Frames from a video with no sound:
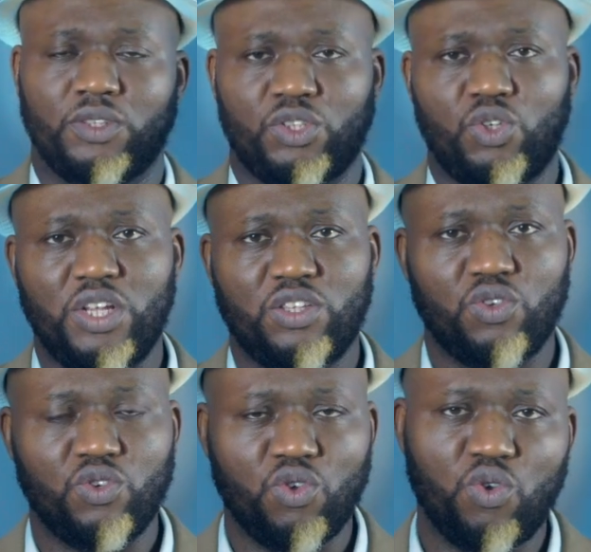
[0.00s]
You need to
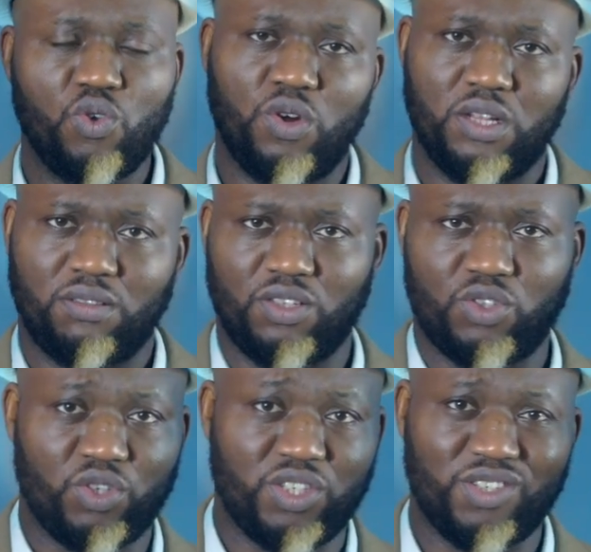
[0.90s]
know the
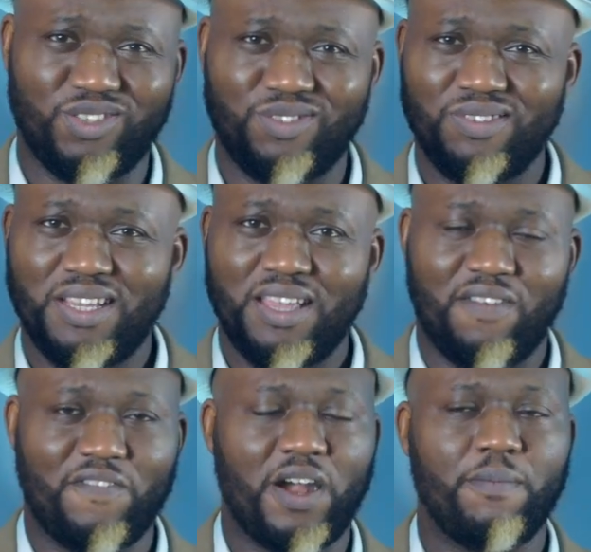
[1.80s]
social
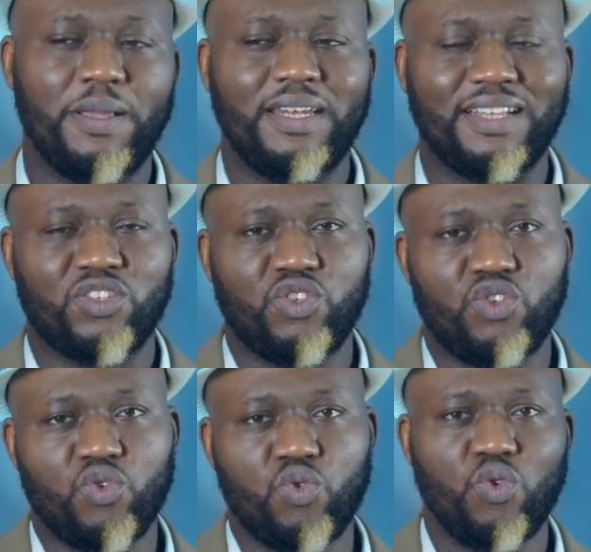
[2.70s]
environment that
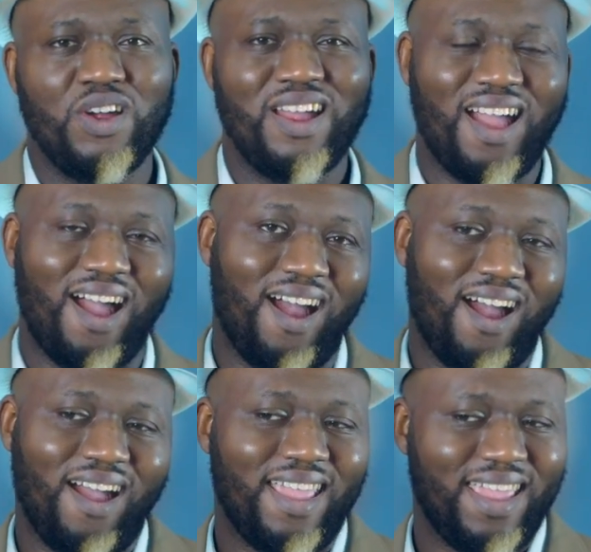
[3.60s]
you
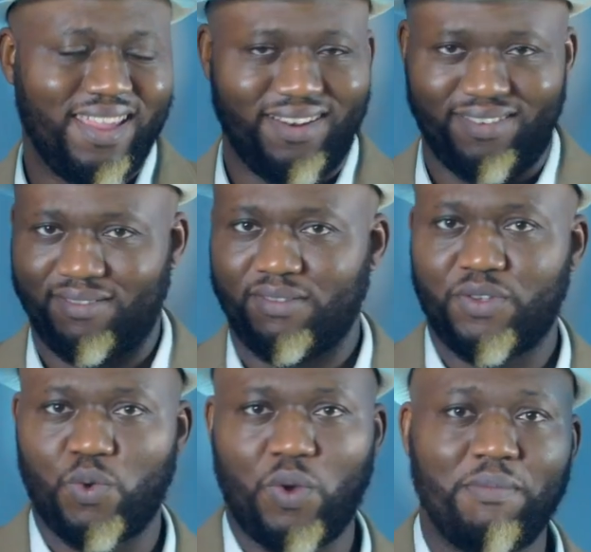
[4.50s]
are in. If
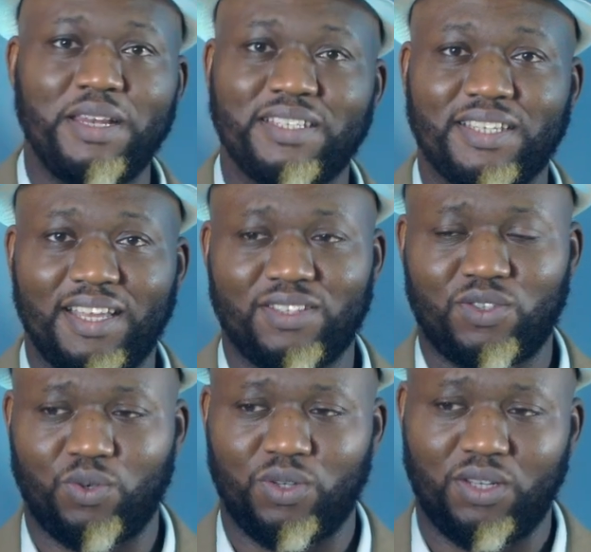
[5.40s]
you wear miniskirts
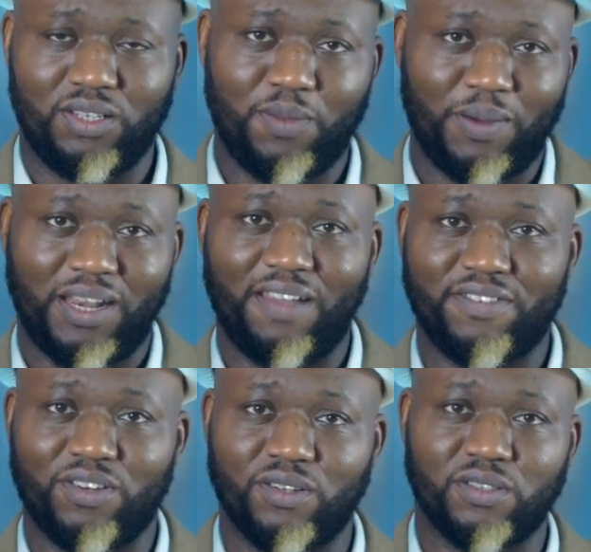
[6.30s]
to a Deeper Life
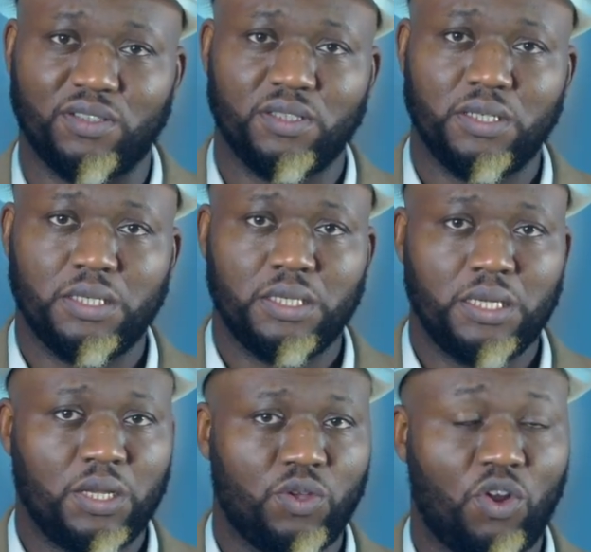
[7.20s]
church,
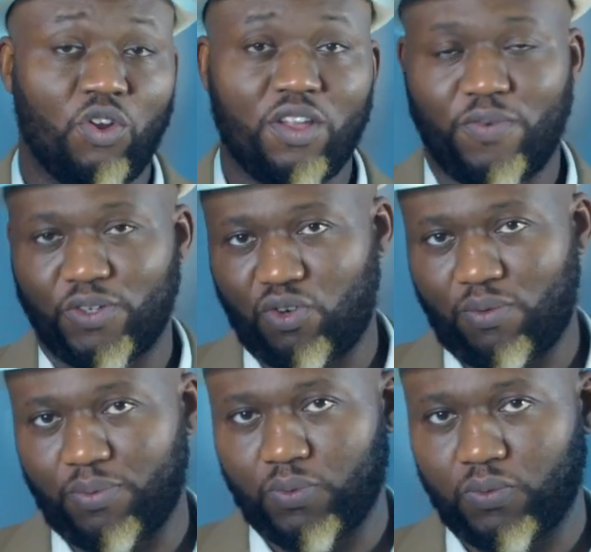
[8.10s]
you are looking for trouble.